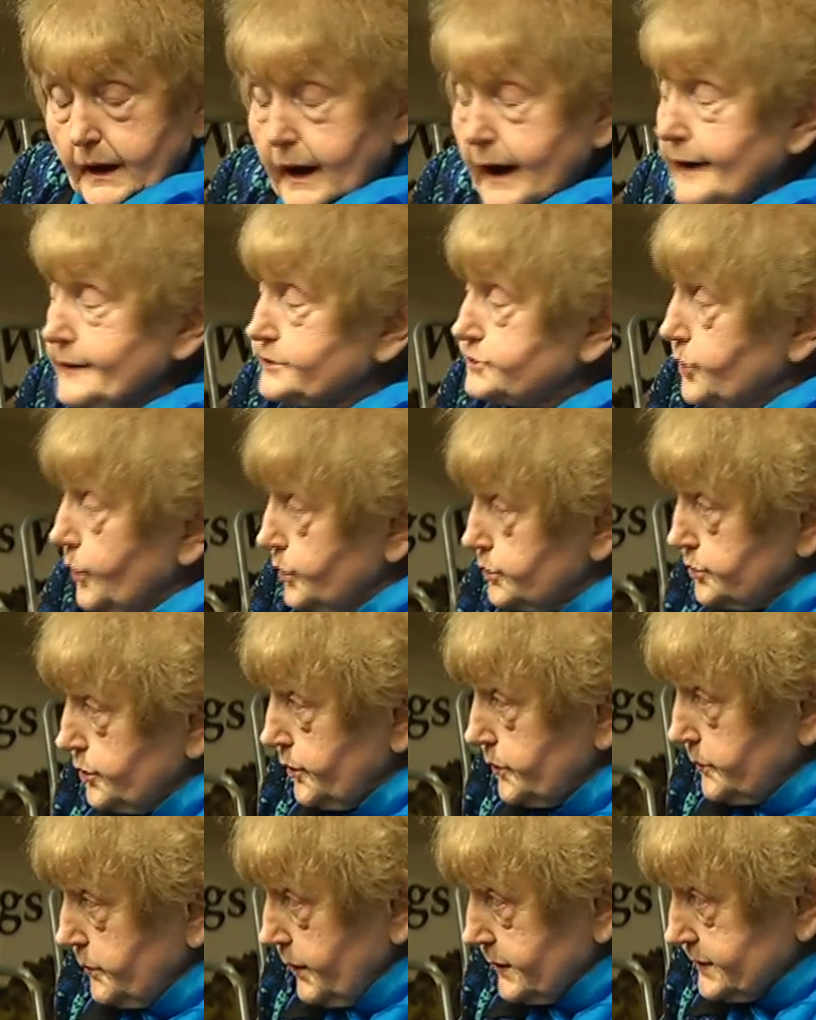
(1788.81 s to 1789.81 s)
I told
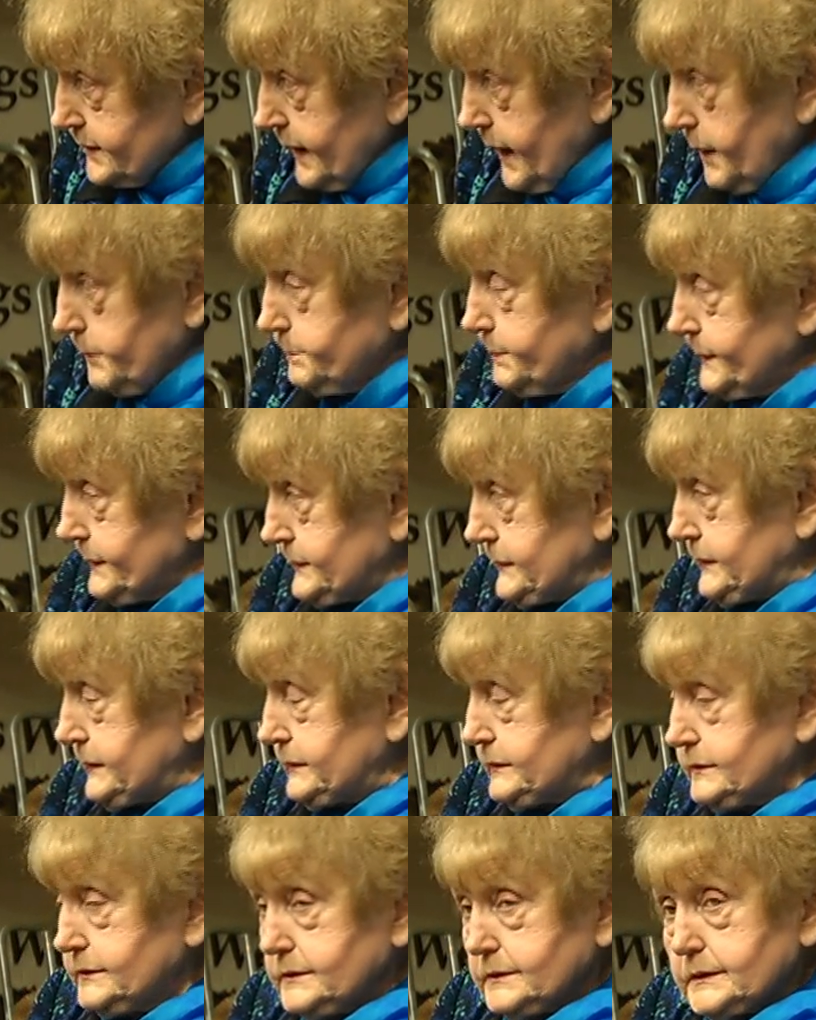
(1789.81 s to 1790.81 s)
her what
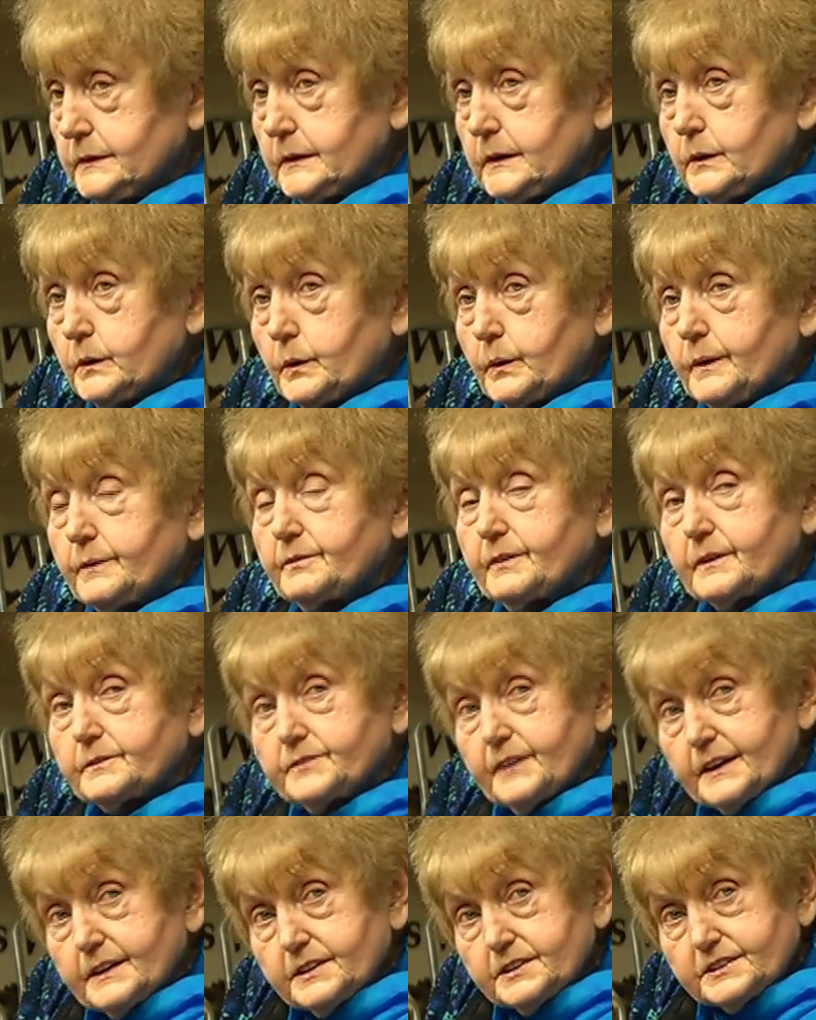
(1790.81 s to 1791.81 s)
happened. We were
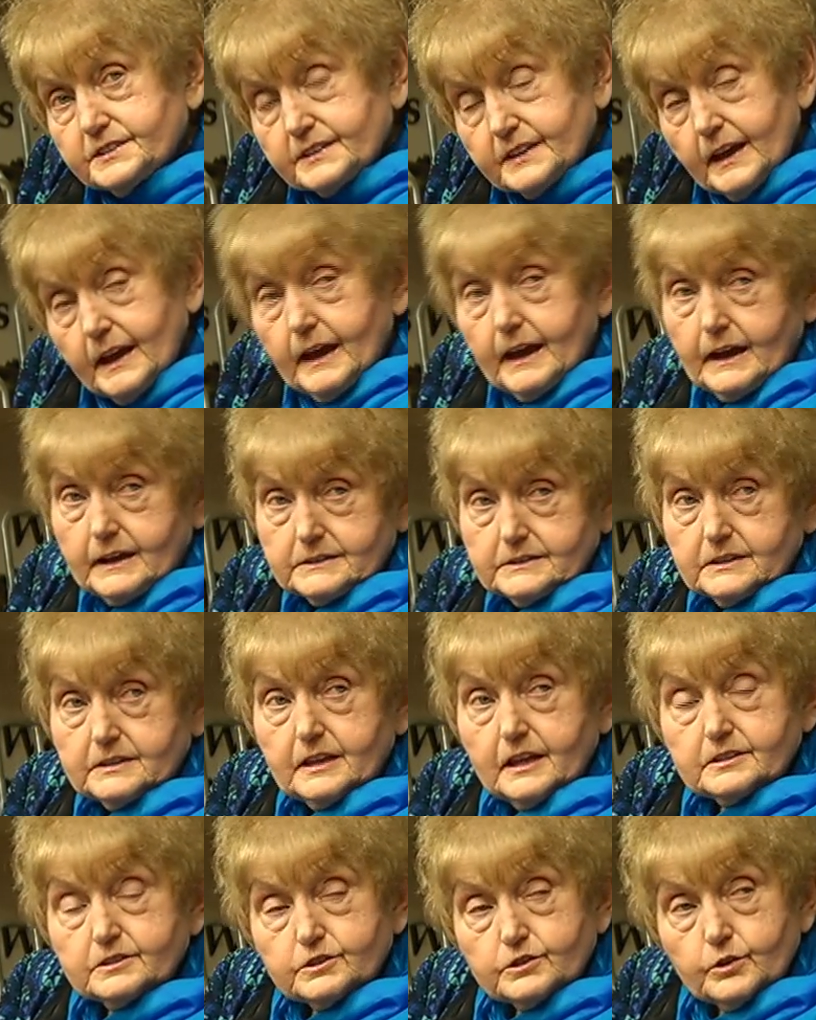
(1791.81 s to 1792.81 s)
very sad
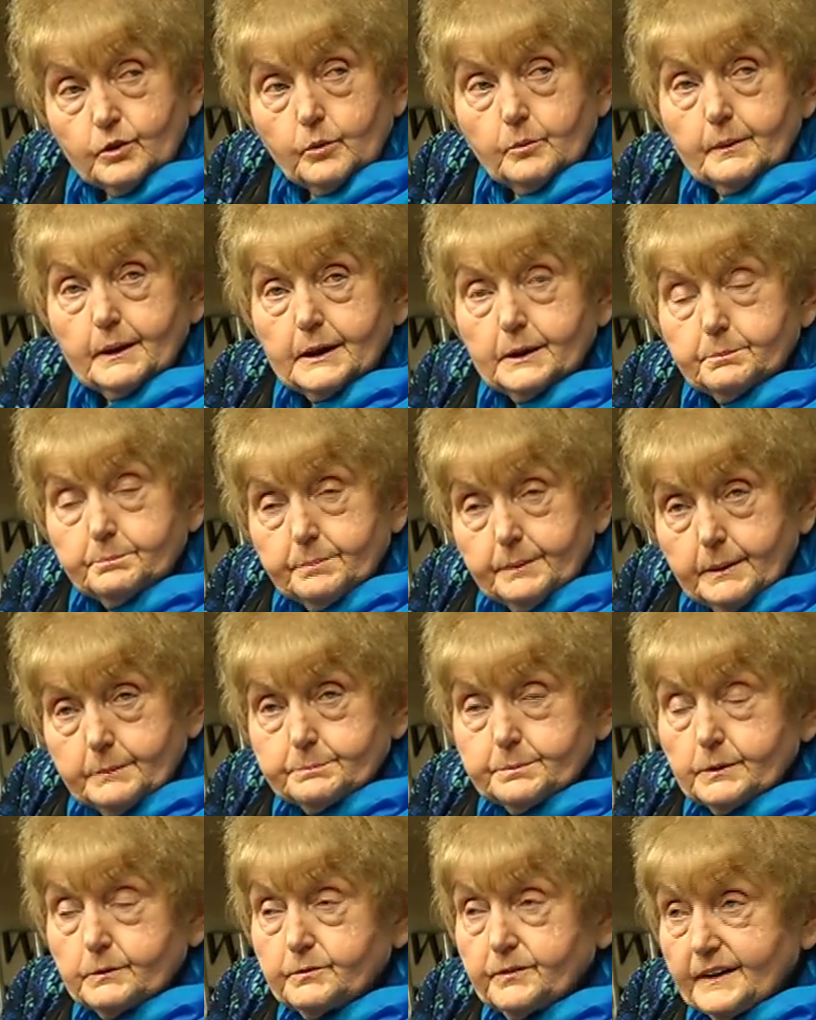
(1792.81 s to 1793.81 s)
that so many
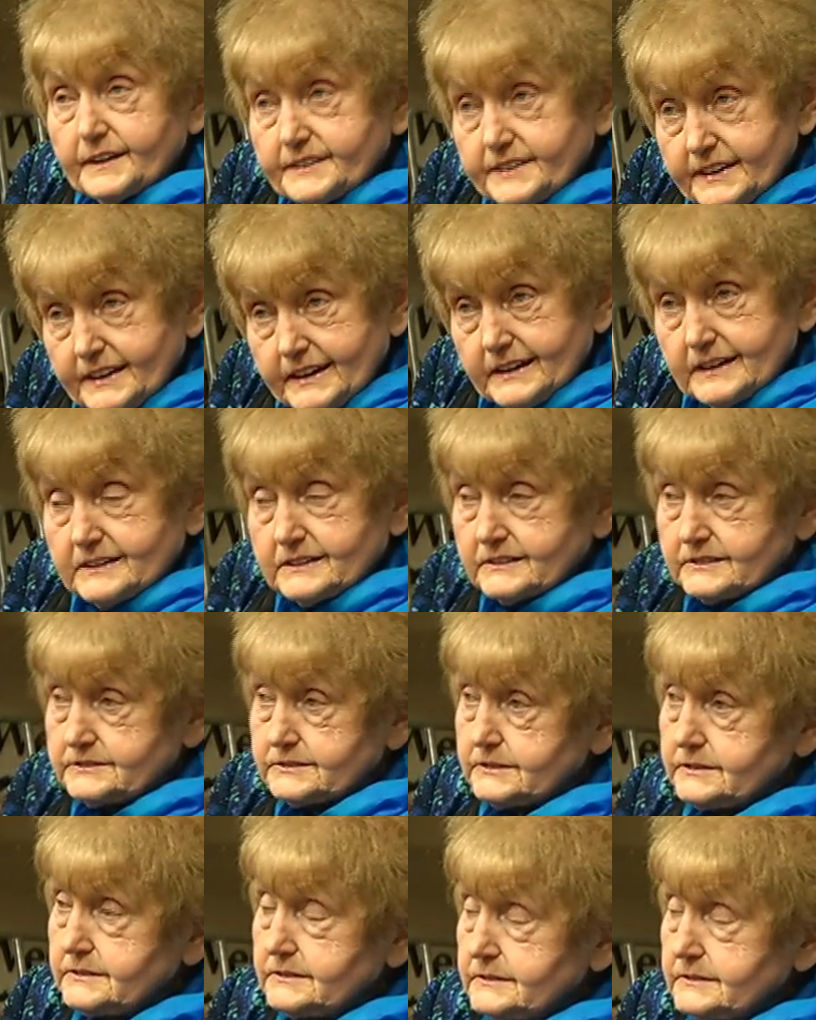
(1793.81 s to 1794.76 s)
people were killed